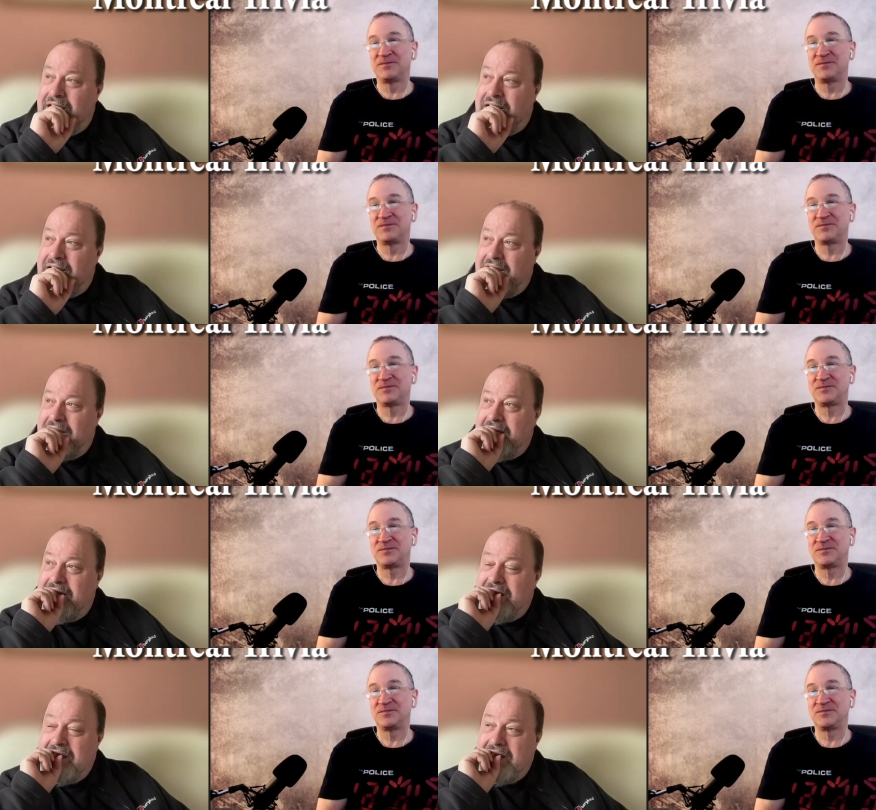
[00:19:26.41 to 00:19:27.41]

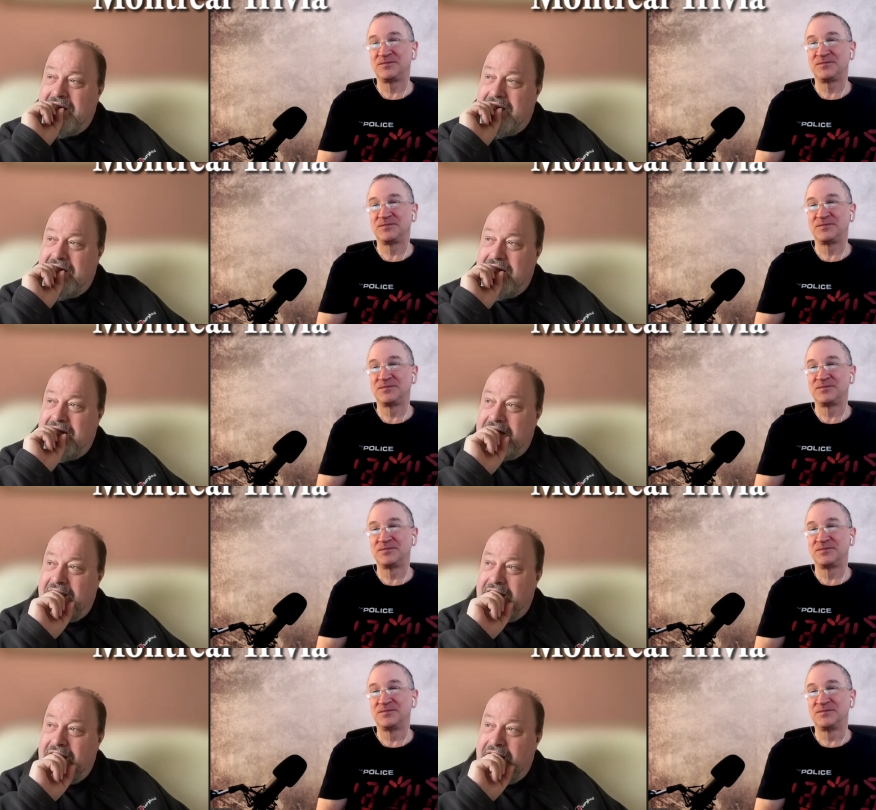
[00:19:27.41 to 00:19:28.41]

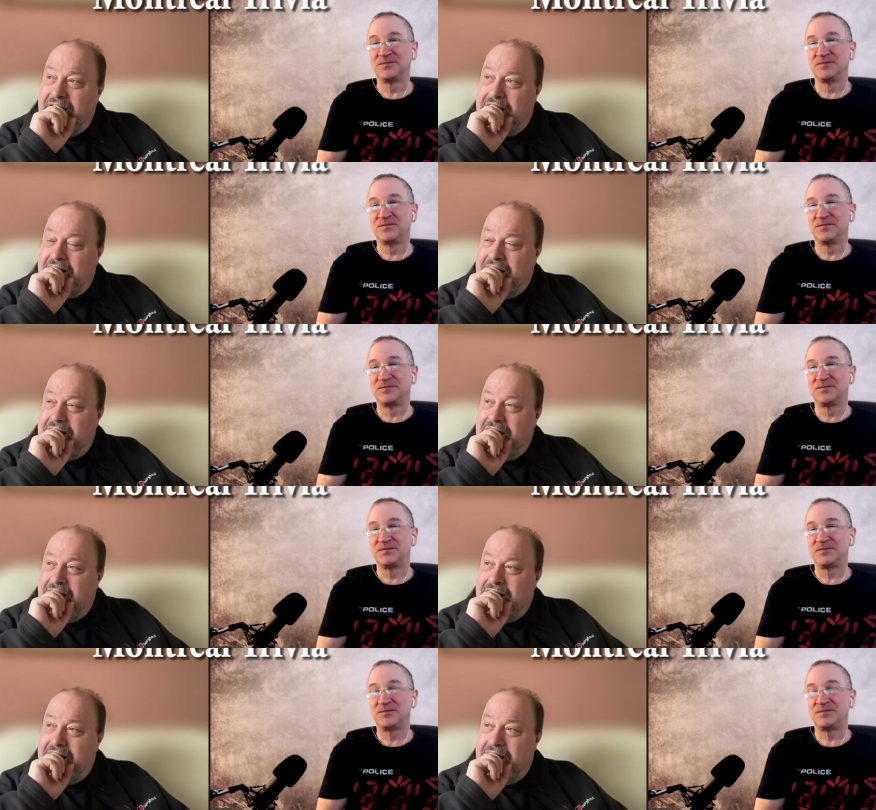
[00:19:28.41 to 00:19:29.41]

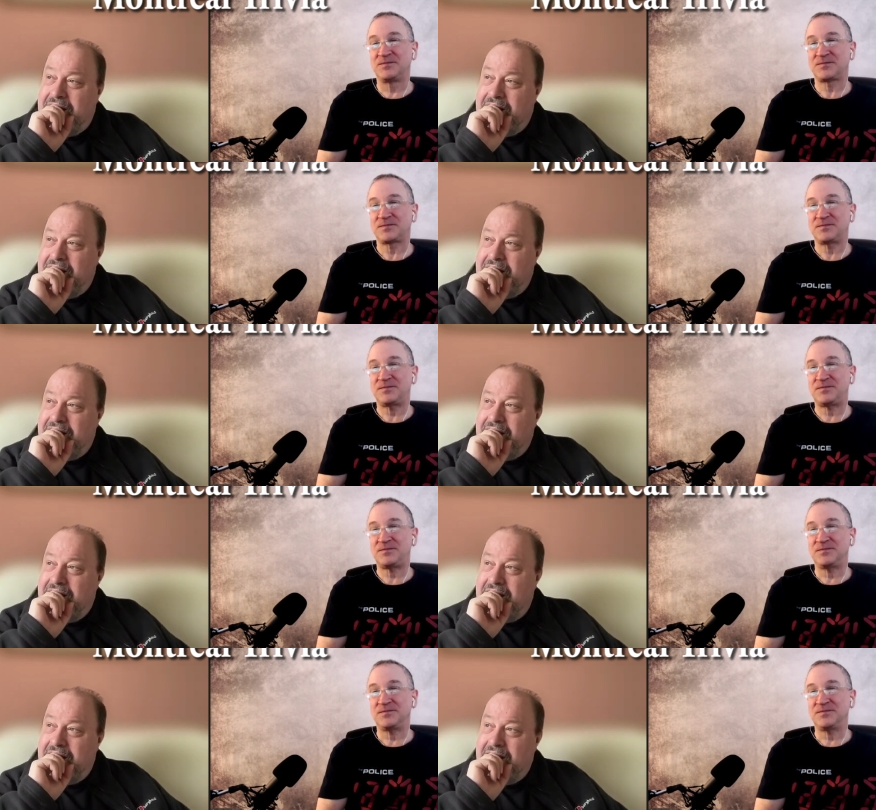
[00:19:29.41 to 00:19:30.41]

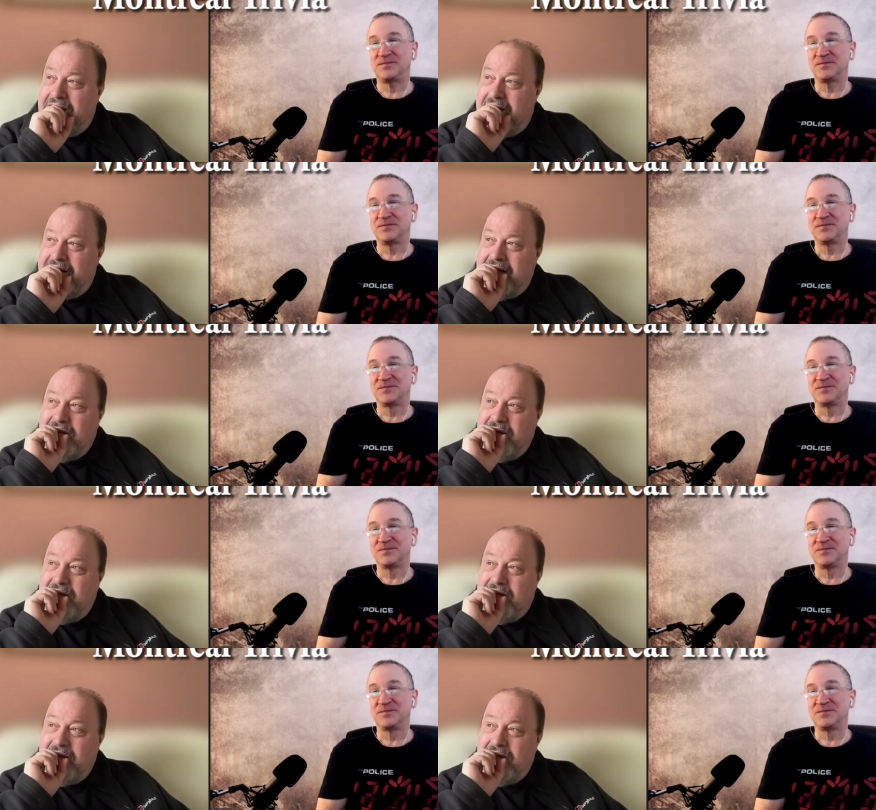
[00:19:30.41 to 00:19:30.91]
[no speech]